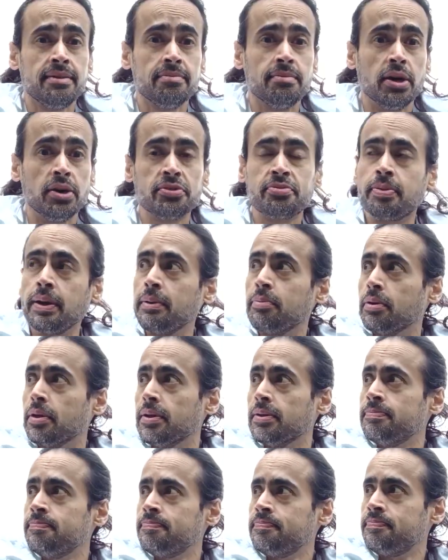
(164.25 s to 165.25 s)
Most
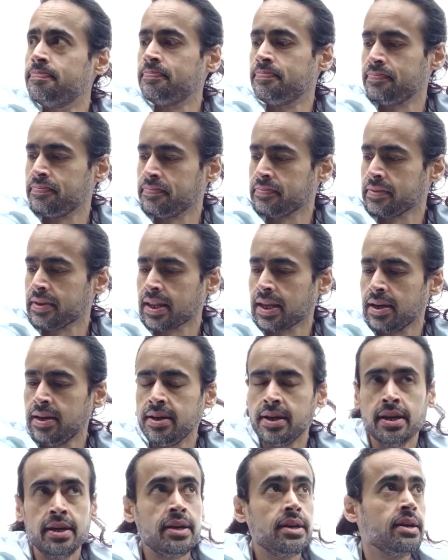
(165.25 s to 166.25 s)
people
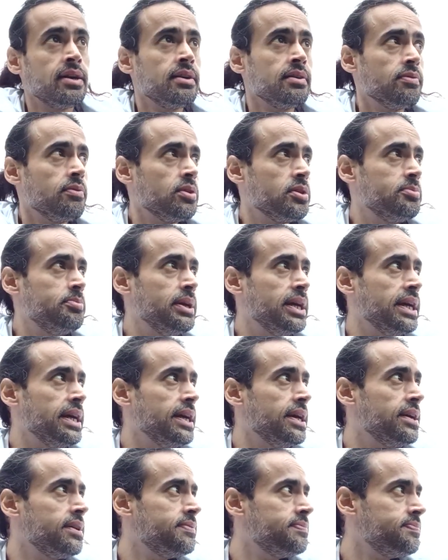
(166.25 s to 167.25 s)
would
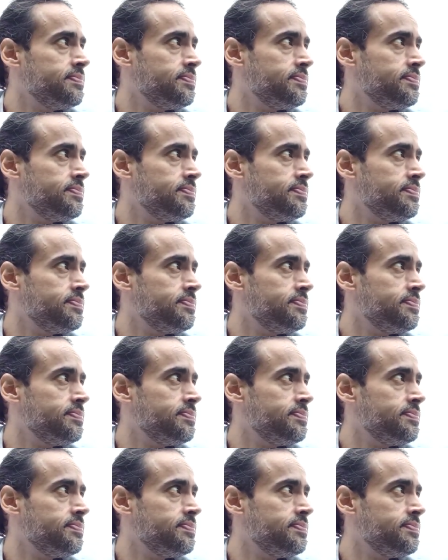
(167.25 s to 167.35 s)
be